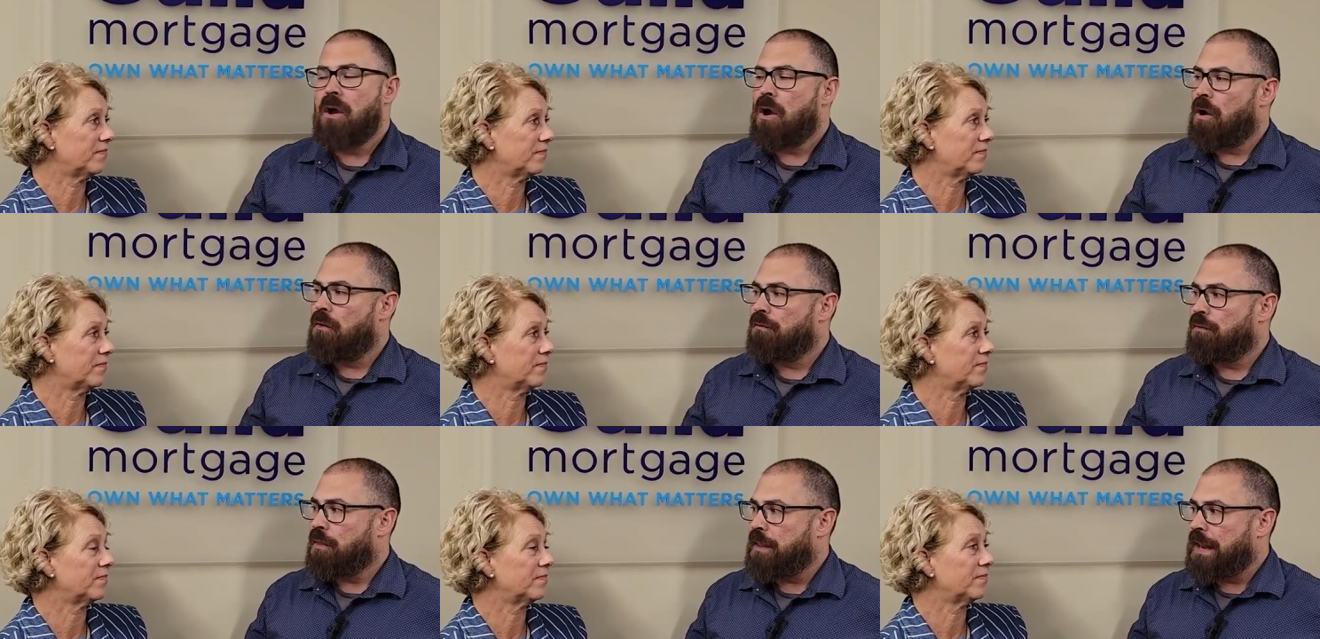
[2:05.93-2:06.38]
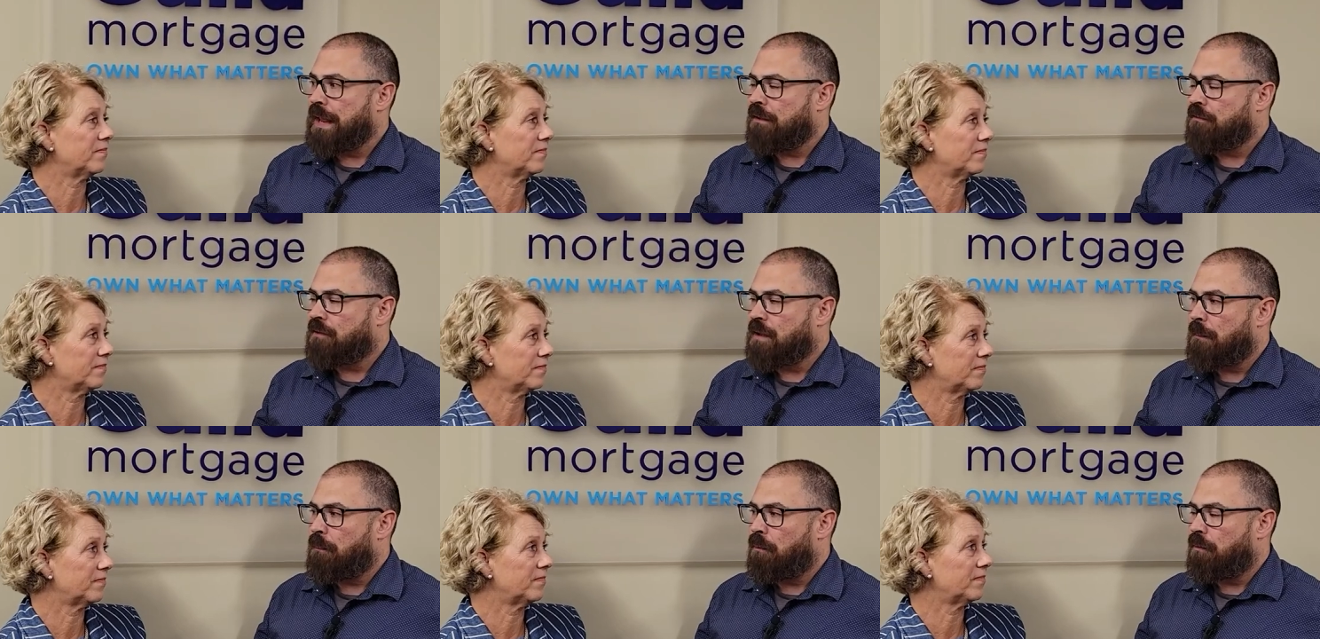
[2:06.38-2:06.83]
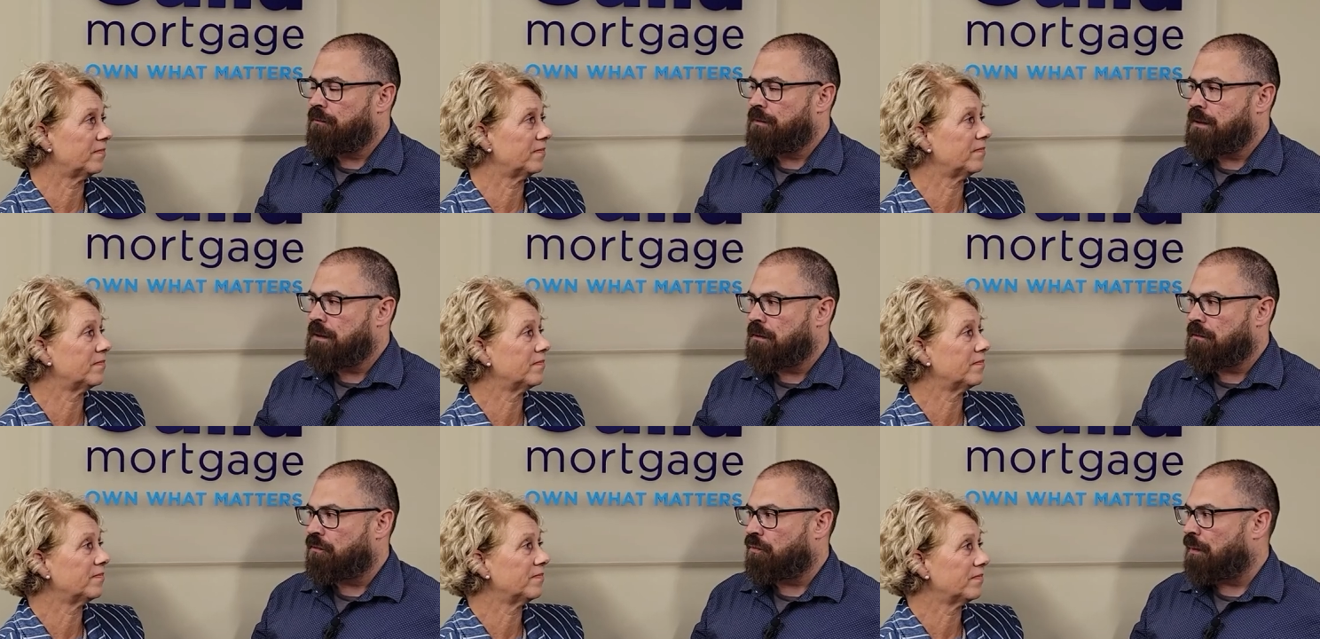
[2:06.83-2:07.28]
Speaker 1: Over the next couple of
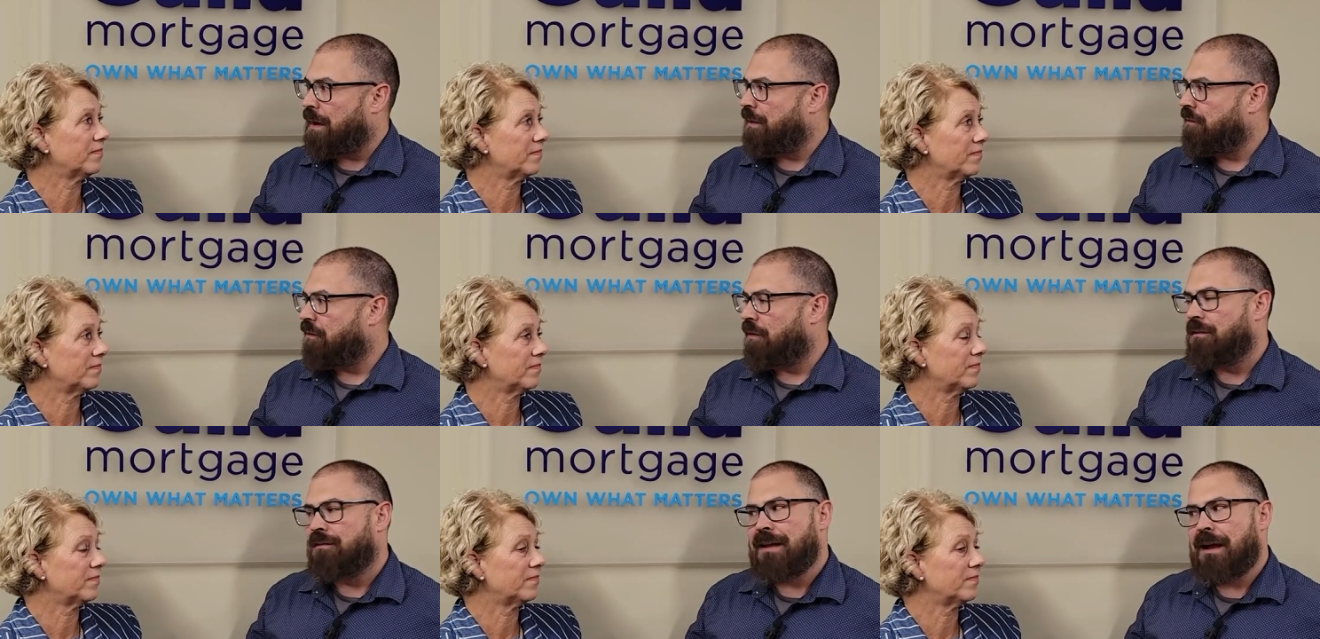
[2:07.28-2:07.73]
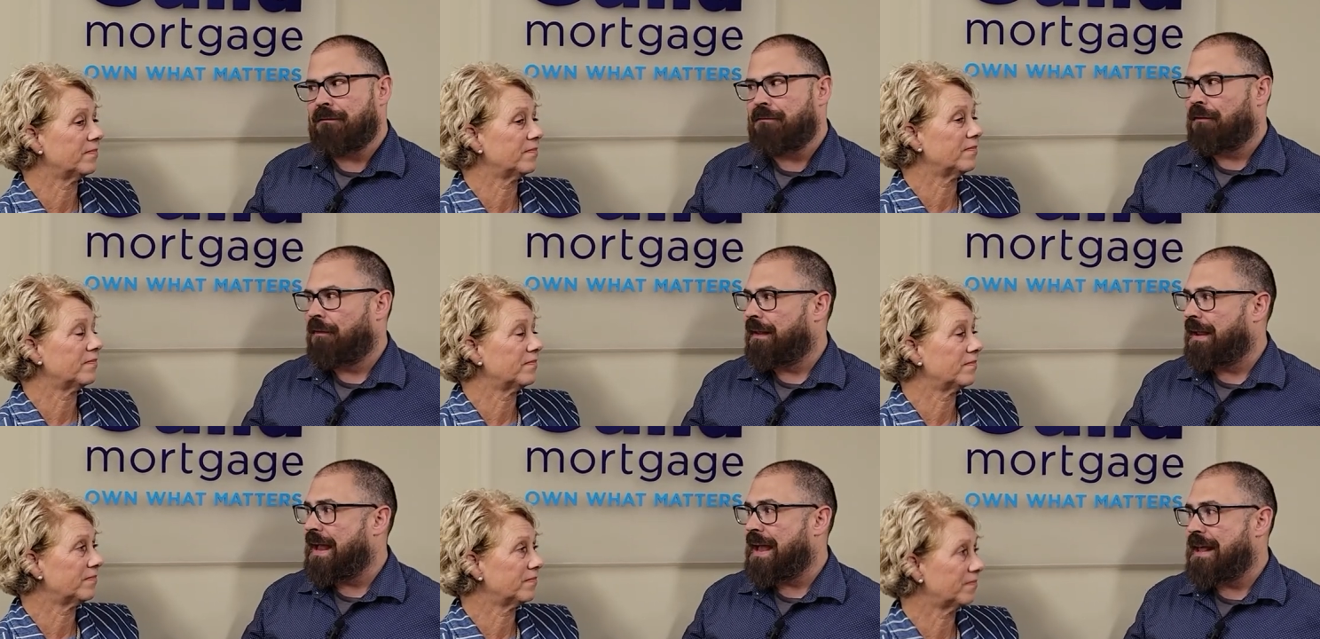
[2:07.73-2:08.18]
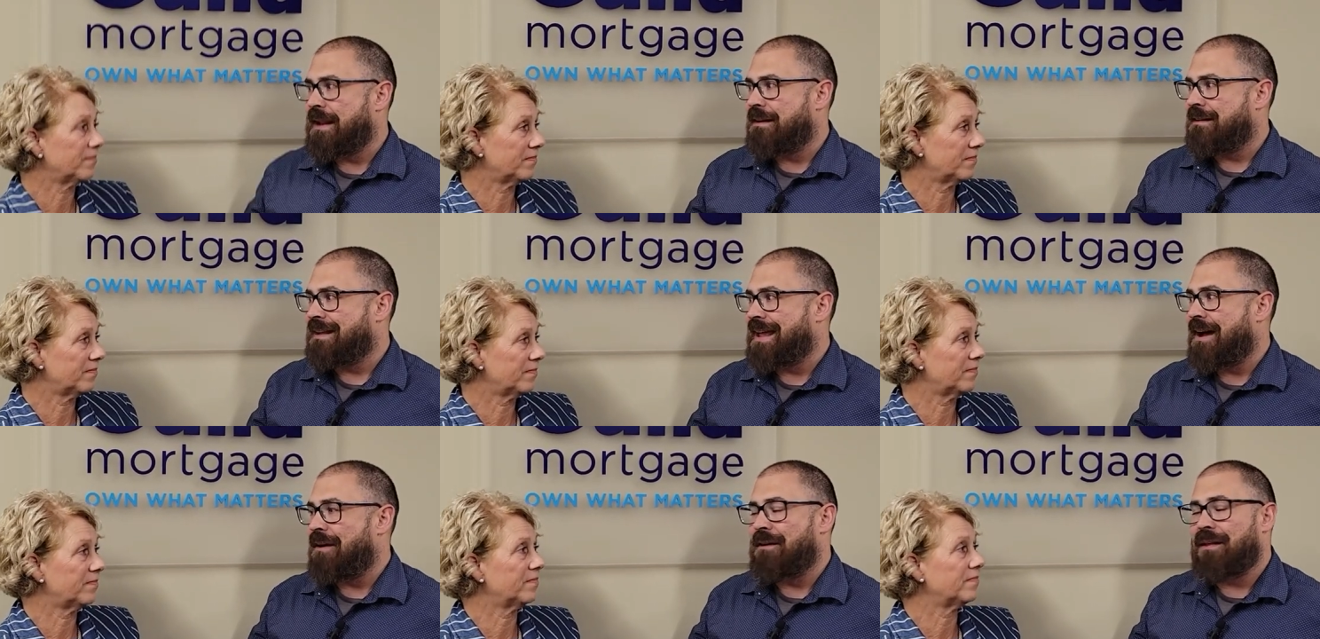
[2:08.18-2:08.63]
years, rates are definitely headed
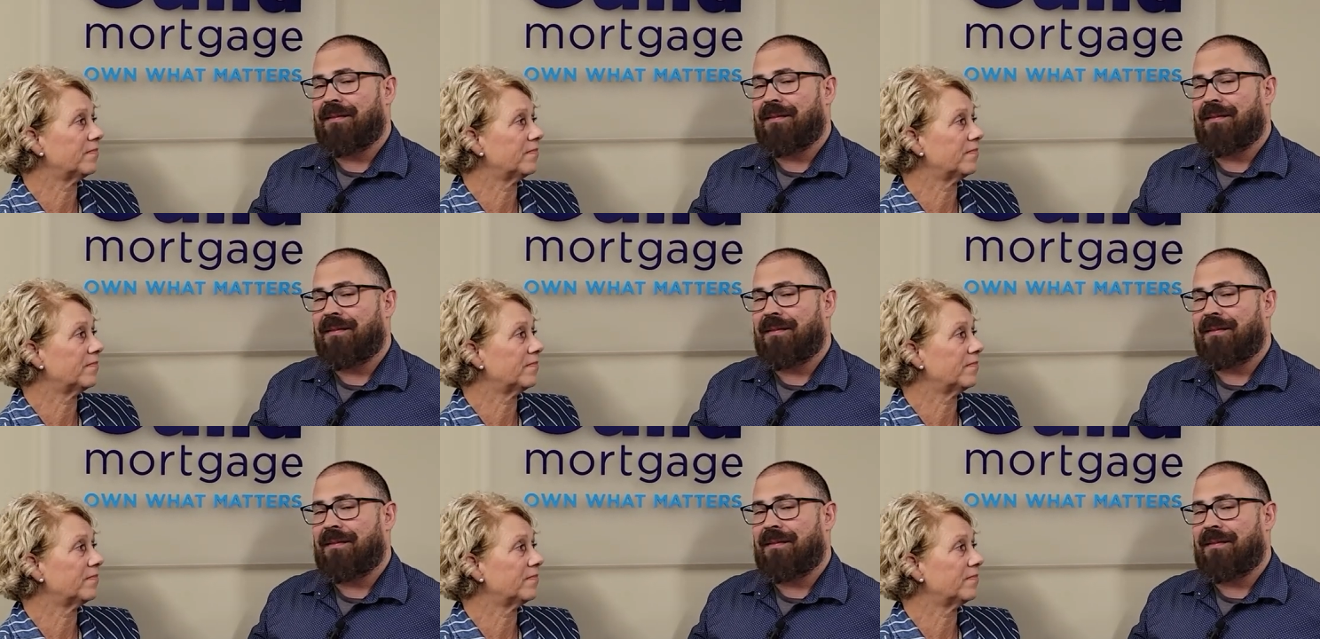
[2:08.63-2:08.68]
down